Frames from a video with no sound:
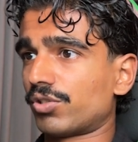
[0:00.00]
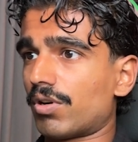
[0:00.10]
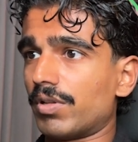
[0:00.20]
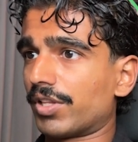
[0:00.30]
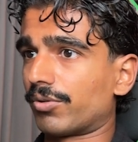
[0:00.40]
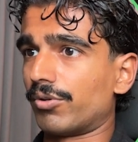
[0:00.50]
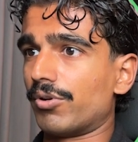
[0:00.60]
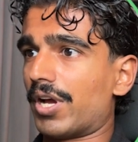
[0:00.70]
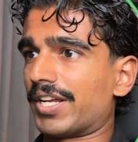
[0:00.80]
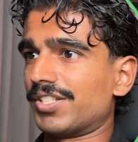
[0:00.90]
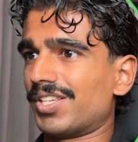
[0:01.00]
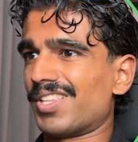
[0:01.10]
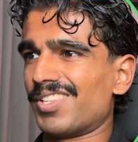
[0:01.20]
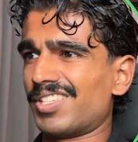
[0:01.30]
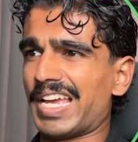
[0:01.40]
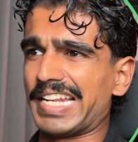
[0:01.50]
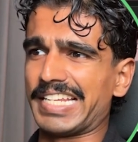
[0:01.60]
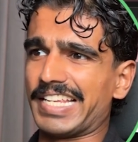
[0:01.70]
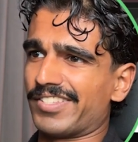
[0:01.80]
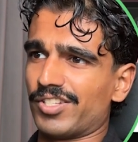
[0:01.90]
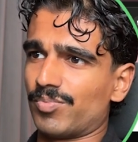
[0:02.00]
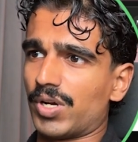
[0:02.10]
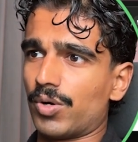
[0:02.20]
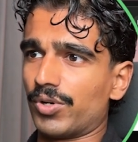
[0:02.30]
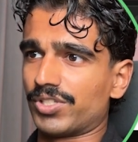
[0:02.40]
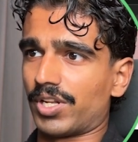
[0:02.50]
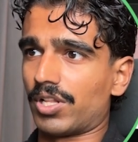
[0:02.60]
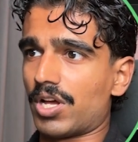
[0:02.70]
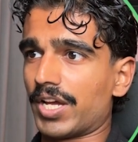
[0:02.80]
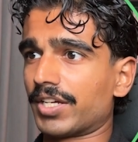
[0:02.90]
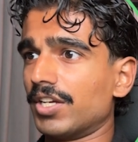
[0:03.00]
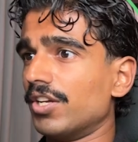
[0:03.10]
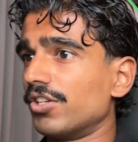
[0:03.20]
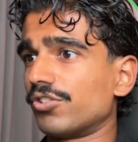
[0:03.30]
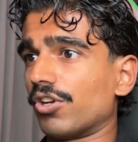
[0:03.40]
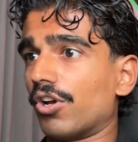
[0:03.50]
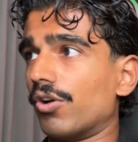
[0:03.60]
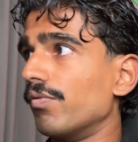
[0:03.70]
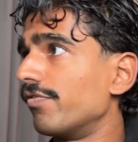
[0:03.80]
scrolling through, I can see that this heading isn't as bold as I'd like. So a